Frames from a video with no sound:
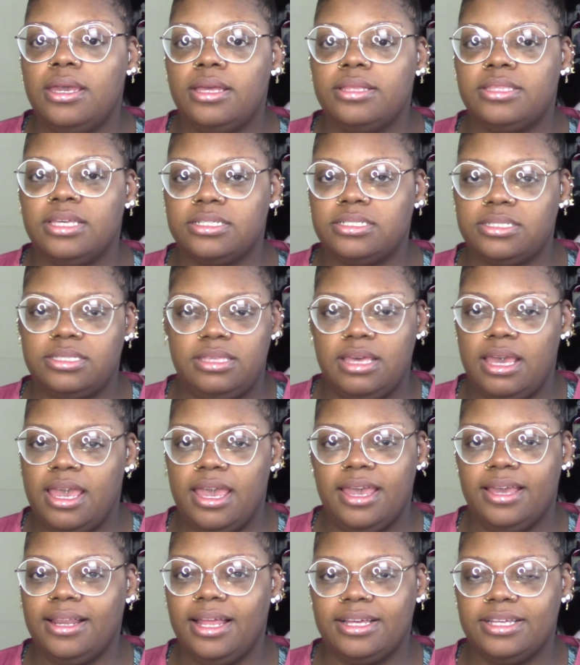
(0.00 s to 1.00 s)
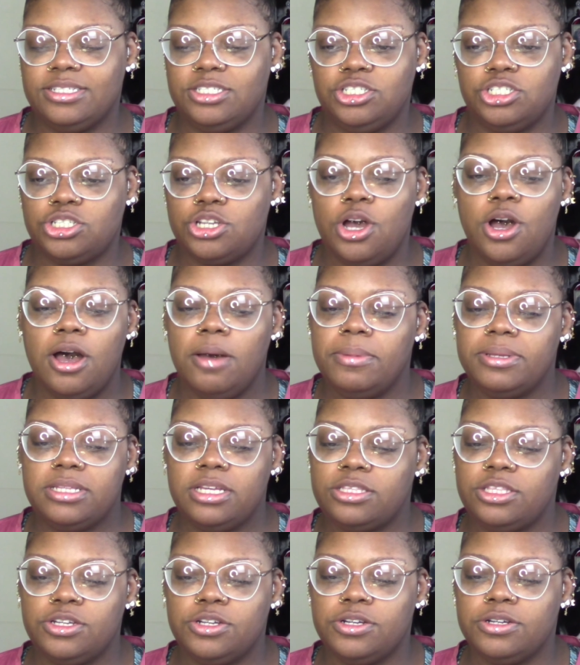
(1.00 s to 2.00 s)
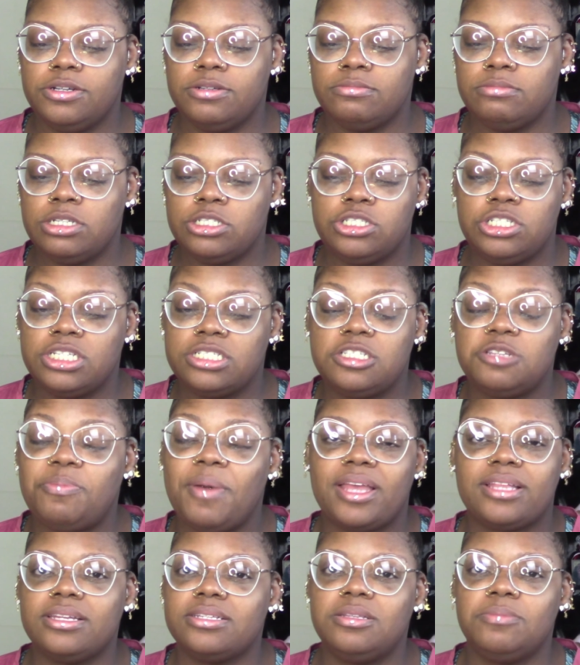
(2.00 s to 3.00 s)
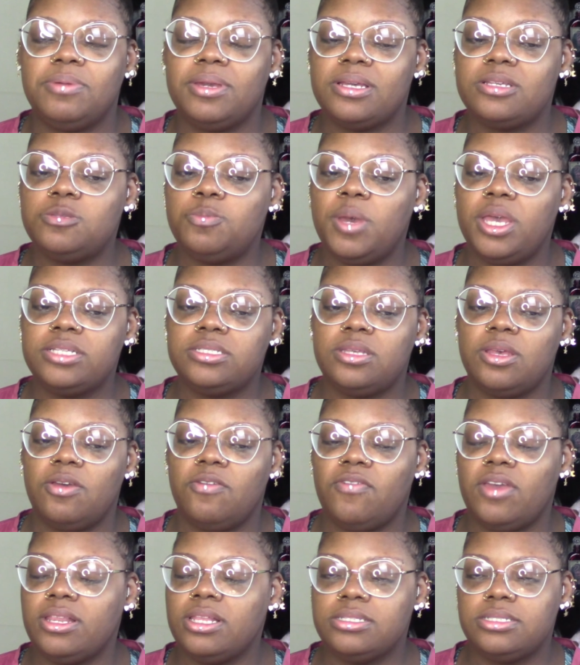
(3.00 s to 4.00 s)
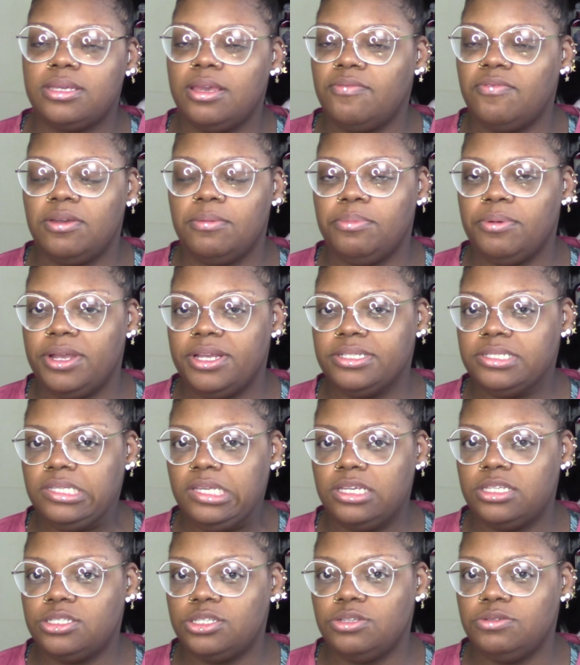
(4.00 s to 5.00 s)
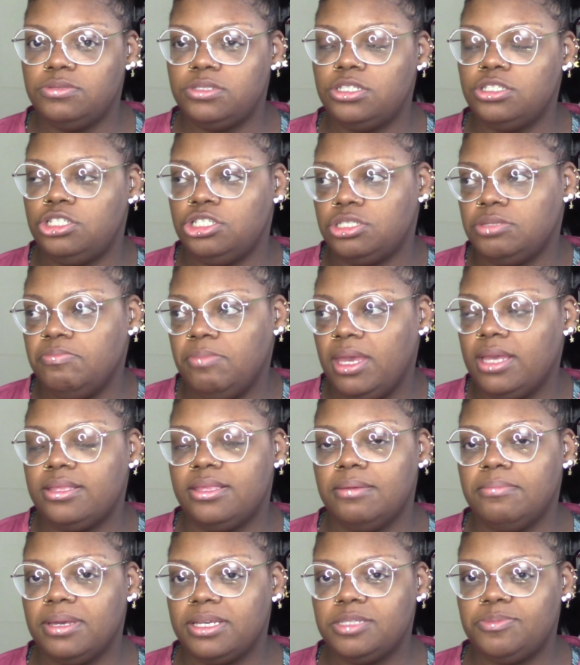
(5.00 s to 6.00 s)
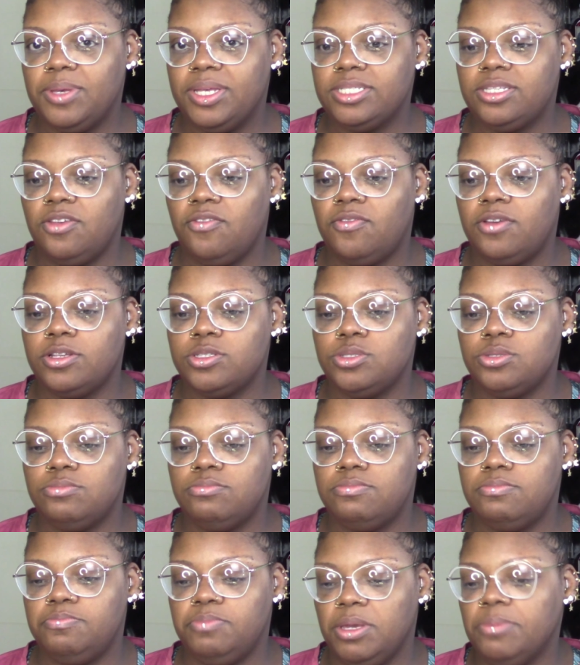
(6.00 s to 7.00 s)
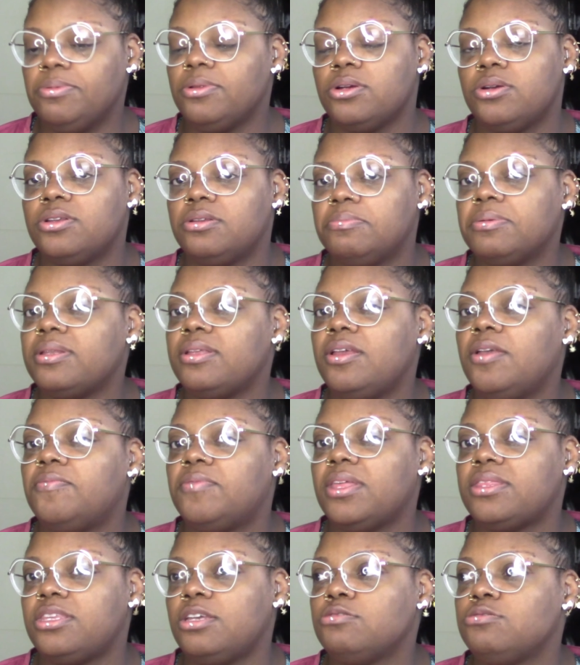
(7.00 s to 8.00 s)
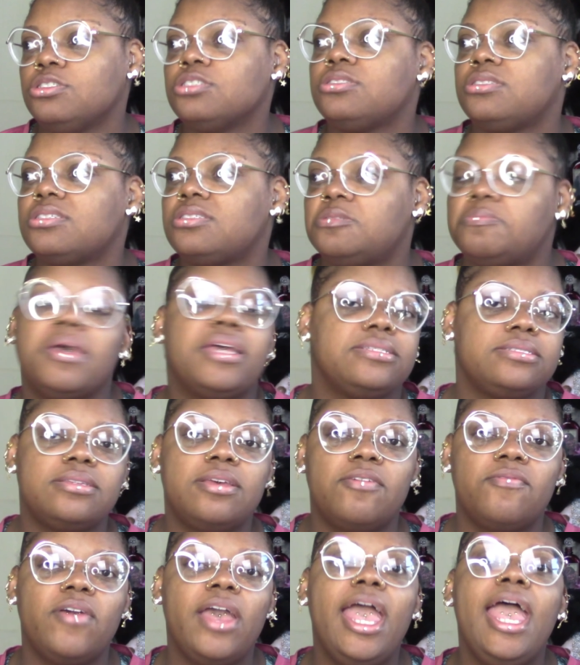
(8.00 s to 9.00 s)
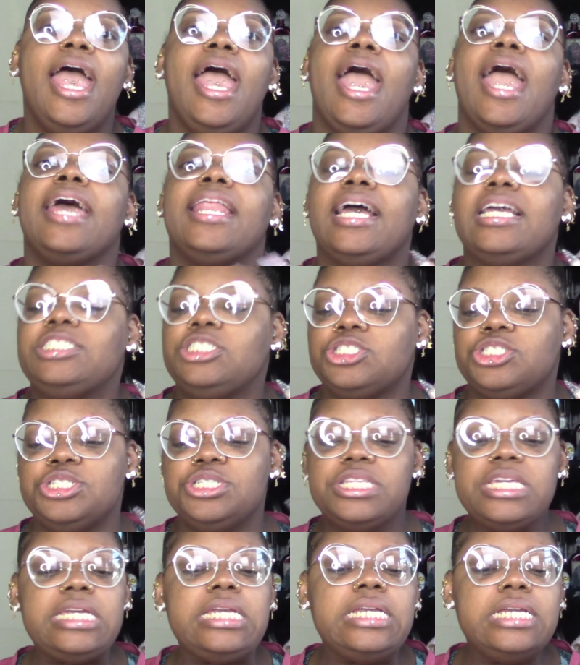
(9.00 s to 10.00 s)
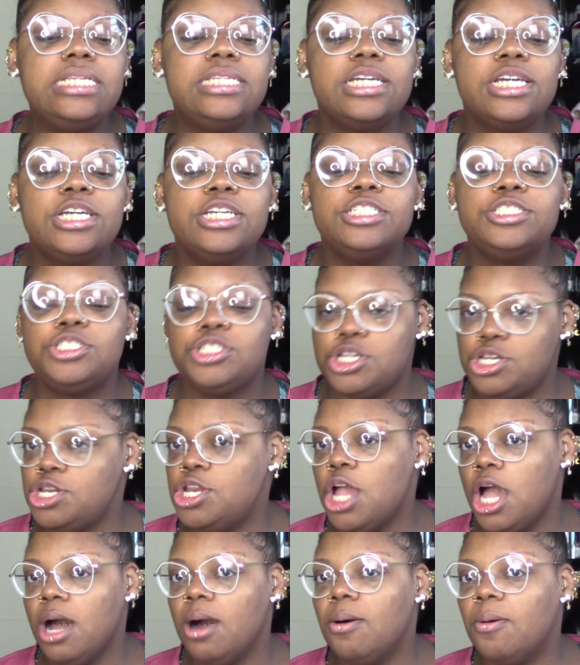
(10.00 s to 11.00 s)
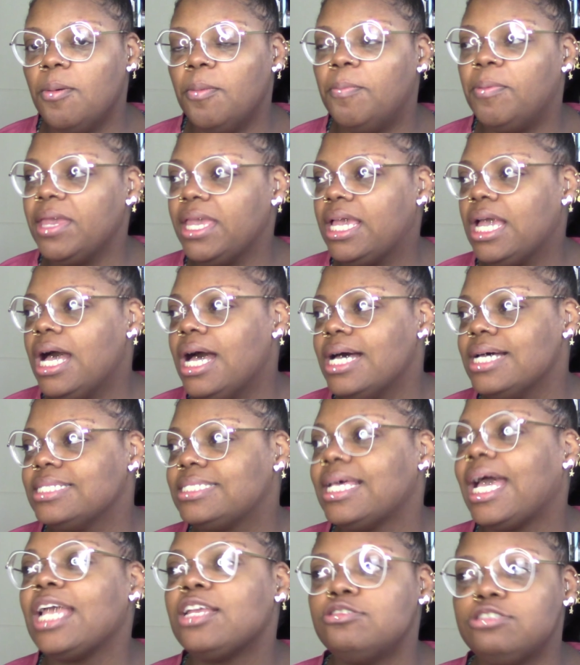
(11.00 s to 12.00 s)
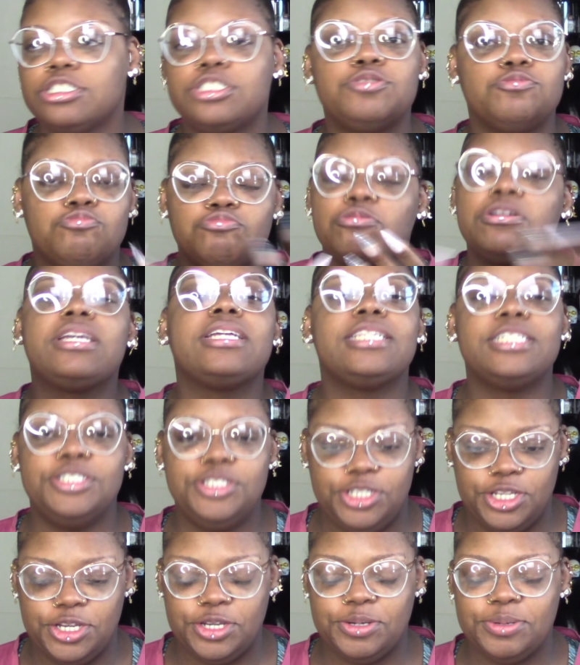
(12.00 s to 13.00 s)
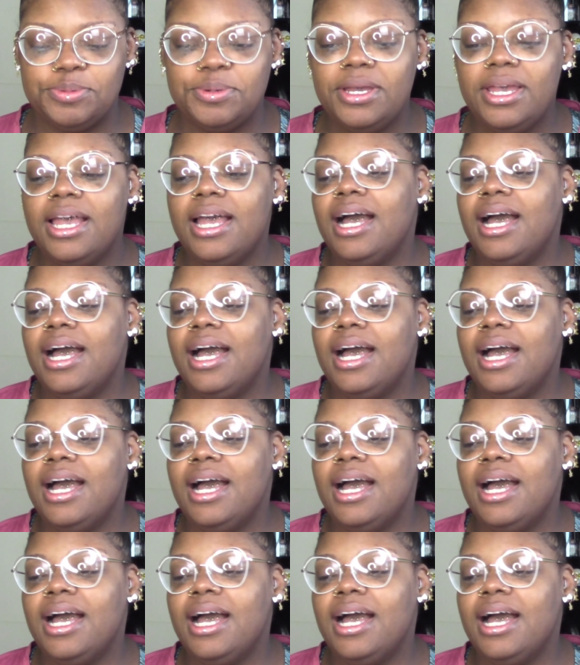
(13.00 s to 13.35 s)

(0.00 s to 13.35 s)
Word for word: this thing, like it's just common that they're just expected to be expensive and it's giving brands the excuse to just make them expensive because people are going to believe that they're just expensive. And I just need to know because I just really do.